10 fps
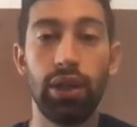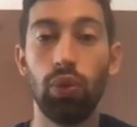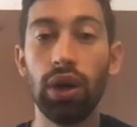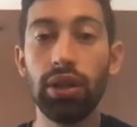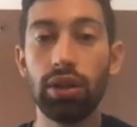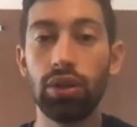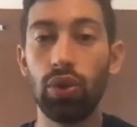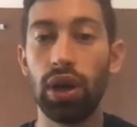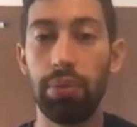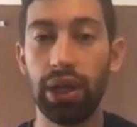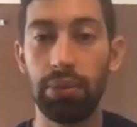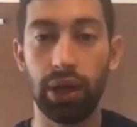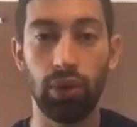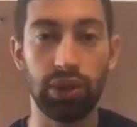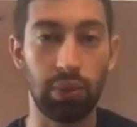And what do I mean by
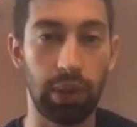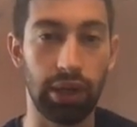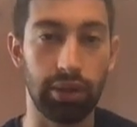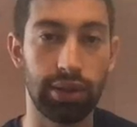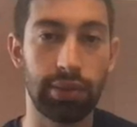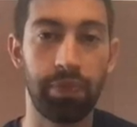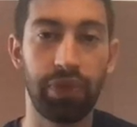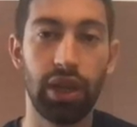good suppliers?